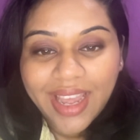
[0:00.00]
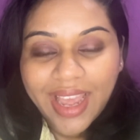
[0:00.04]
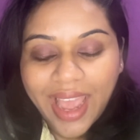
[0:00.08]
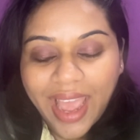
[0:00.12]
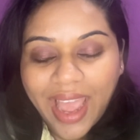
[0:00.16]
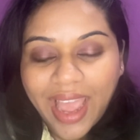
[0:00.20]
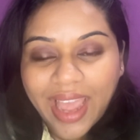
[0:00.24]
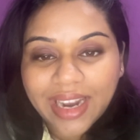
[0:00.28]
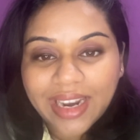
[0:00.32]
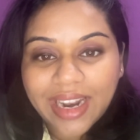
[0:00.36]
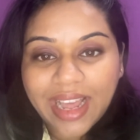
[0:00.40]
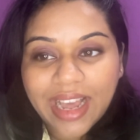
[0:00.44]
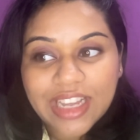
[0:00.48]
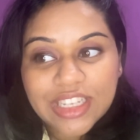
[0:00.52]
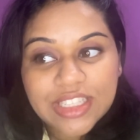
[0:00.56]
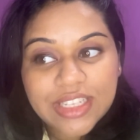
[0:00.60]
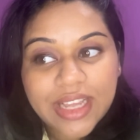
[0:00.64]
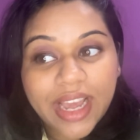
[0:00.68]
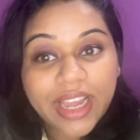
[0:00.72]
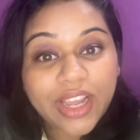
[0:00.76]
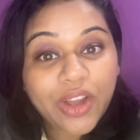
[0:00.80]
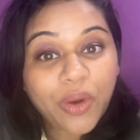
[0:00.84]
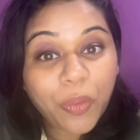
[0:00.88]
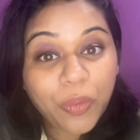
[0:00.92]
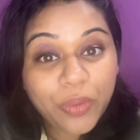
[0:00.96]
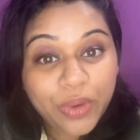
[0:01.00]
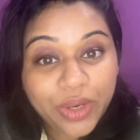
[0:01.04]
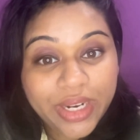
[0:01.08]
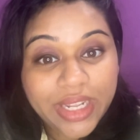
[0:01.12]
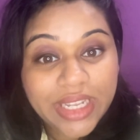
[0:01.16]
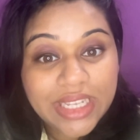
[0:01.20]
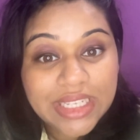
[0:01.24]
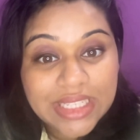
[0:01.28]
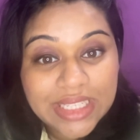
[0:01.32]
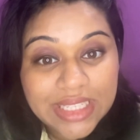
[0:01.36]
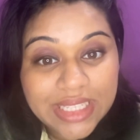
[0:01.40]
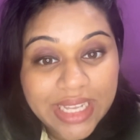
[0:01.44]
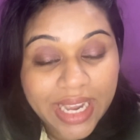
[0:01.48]
And as I
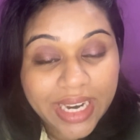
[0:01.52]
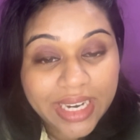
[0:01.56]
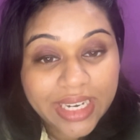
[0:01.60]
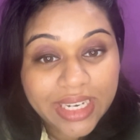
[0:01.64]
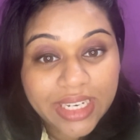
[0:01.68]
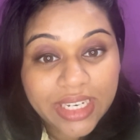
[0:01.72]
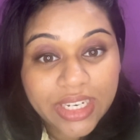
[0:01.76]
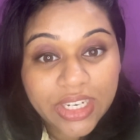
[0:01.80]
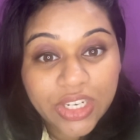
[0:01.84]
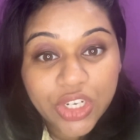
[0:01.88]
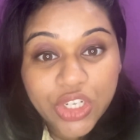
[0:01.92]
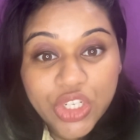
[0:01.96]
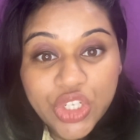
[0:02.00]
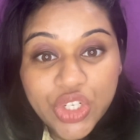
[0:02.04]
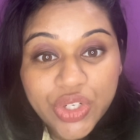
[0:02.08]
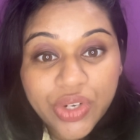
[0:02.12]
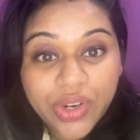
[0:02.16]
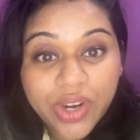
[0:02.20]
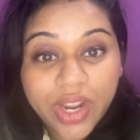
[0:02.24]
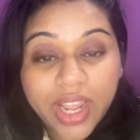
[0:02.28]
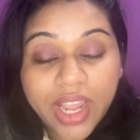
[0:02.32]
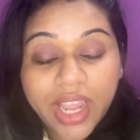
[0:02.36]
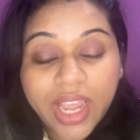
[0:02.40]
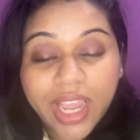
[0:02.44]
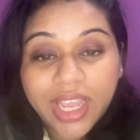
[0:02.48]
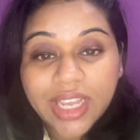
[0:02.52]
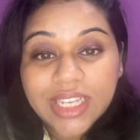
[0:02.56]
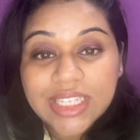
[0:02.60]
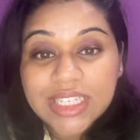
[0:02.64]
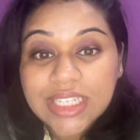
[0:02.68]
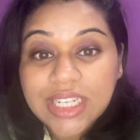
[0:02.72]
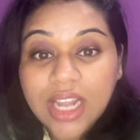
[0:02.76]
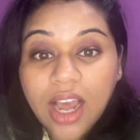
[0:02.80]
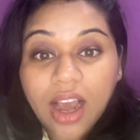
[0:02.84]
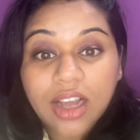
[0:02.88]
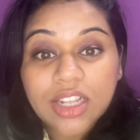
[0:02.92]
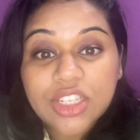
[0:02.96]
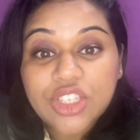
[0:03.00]
already said, nurturing
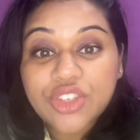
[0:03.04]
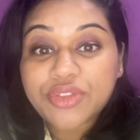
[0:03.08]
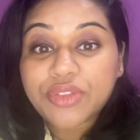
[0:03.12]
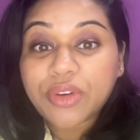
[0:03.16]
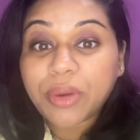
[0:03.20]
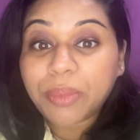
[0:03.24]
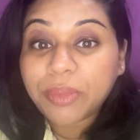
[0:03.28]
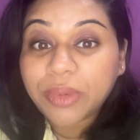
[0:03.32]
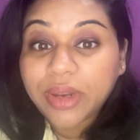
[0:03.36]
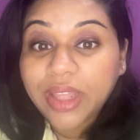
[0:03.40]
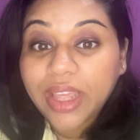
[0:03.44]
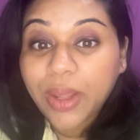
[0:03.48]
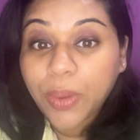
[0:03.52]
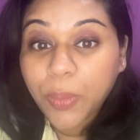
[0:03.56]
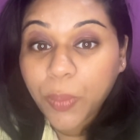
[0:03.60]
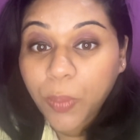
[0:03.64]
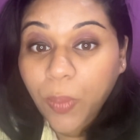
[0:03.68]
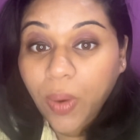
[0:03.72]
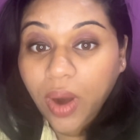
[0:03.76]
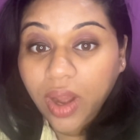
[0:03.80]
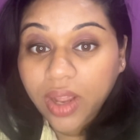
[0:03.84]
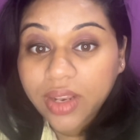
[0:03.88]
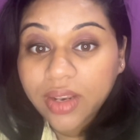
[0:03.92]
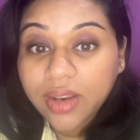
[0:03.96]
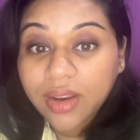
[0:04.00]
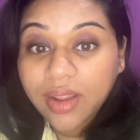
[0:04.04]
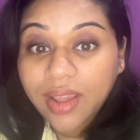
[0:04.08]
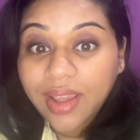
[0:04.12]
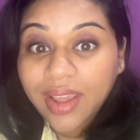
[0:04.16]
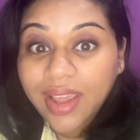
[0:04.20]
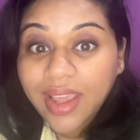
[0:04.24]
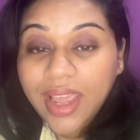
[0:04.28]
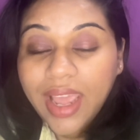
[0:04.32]
starts from day one.